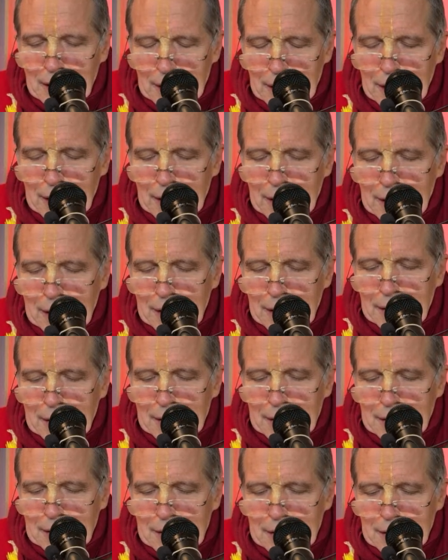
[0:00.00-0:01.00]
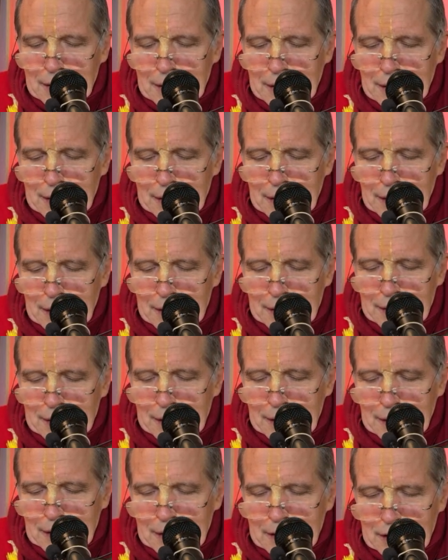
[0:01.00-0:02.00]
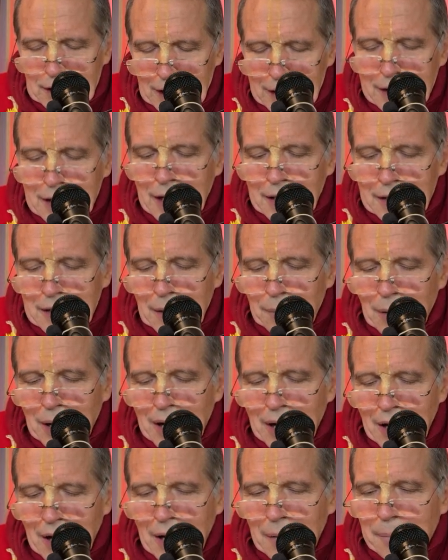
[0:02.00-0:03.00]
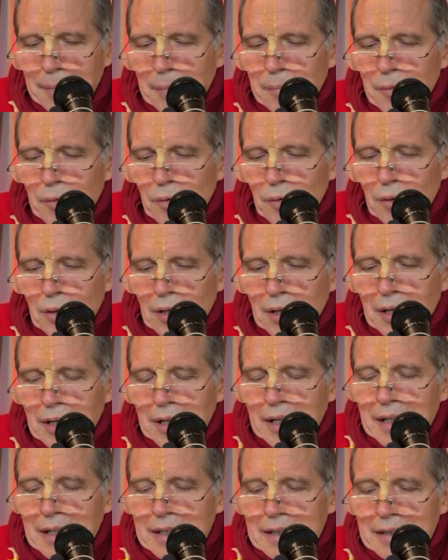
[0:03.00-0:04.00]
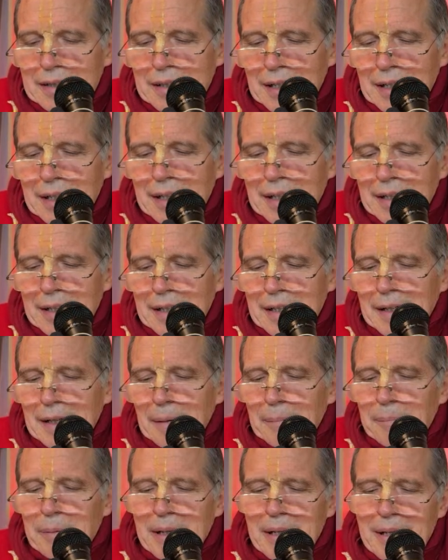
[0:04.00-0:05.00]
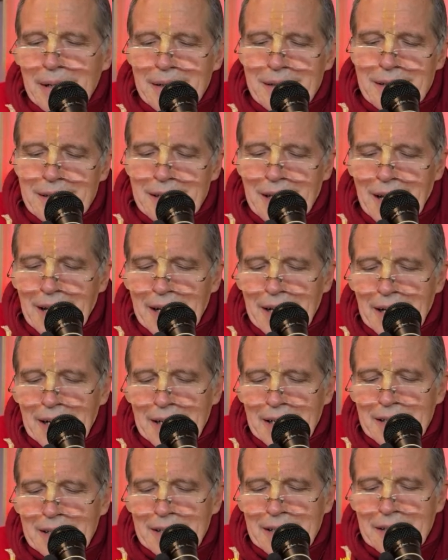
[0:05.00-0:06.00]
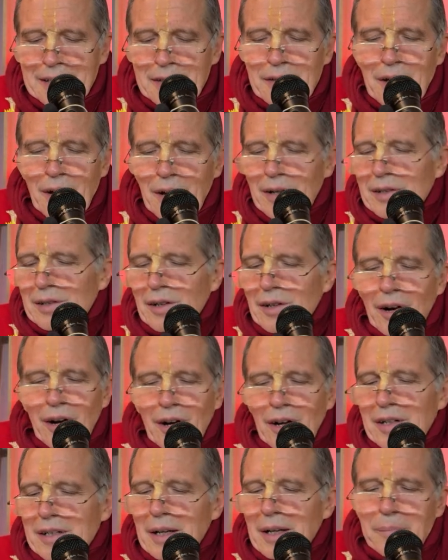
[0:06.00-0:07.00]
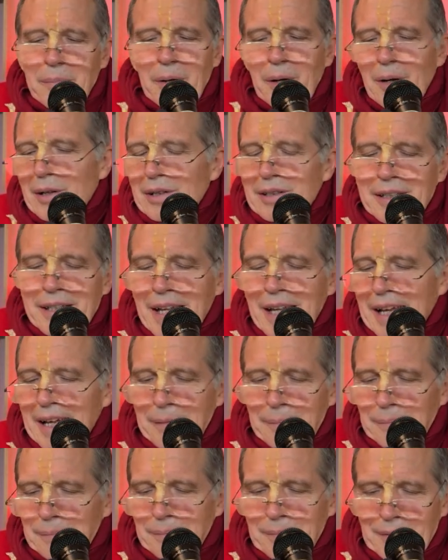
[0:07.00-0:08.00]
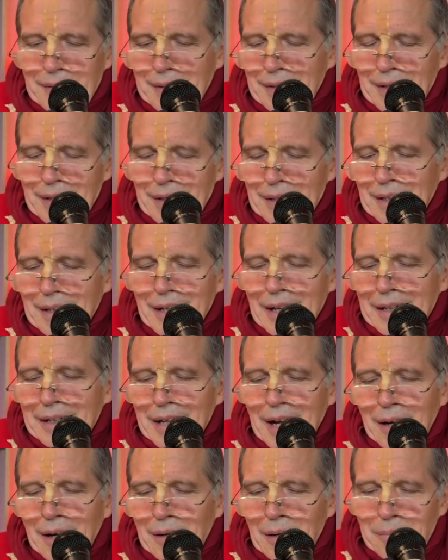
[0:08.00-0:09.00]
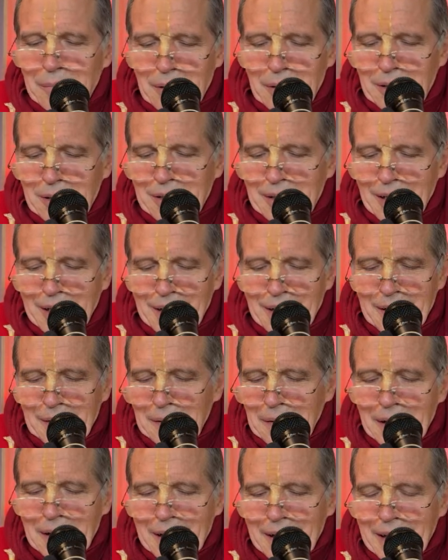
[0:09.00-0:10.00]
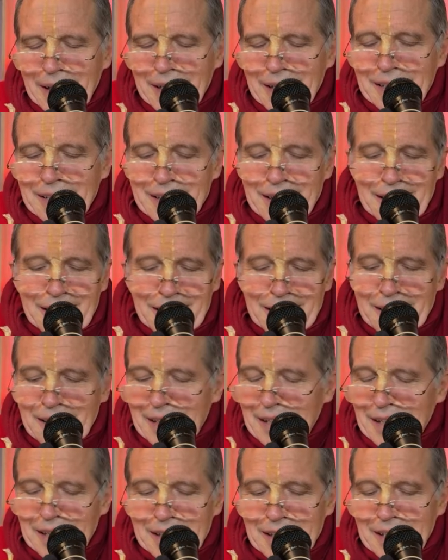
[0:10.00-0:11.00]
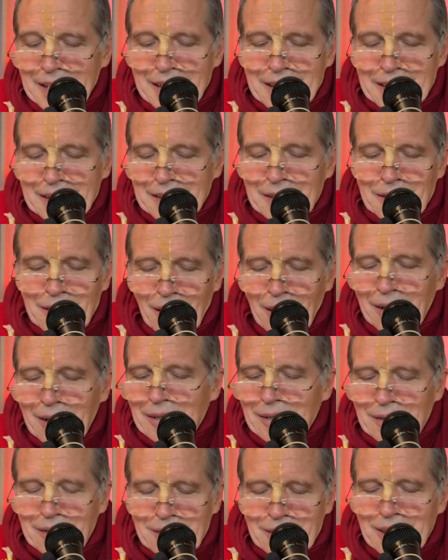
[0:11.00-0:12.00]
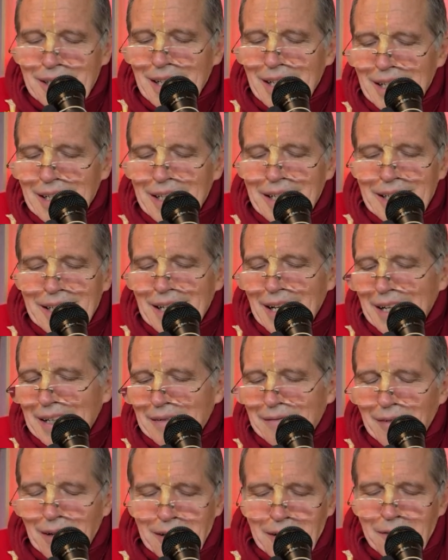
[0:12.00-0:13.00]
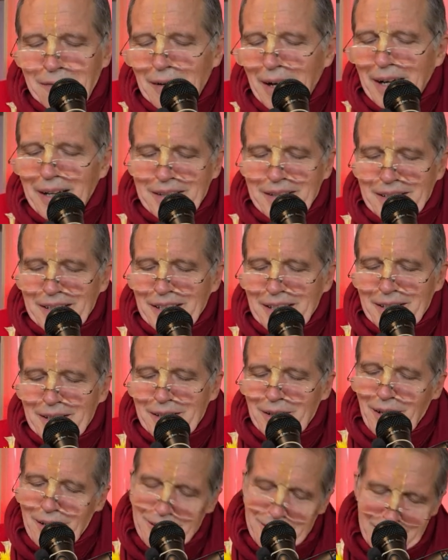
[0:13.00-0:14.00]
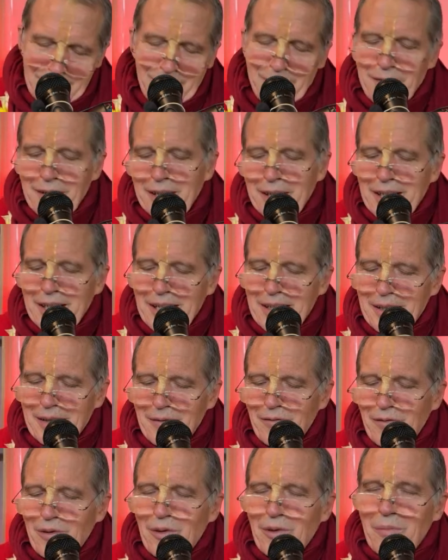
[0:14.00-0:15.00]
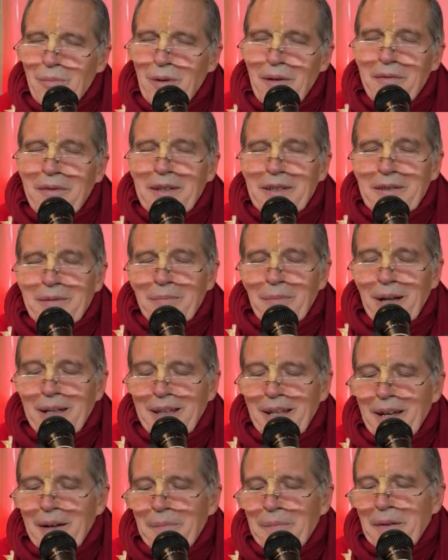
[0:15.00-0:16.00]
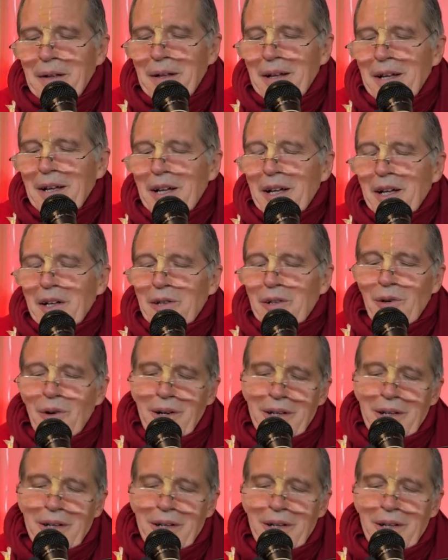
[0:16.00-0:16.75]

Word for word: uh, and, and, and Chaitanya Mahaprabhu's uh, appearance day is not called a birthday, like our birthday. It's uh, he's not really like one of us. He's not suffering in the womb of his mother, nor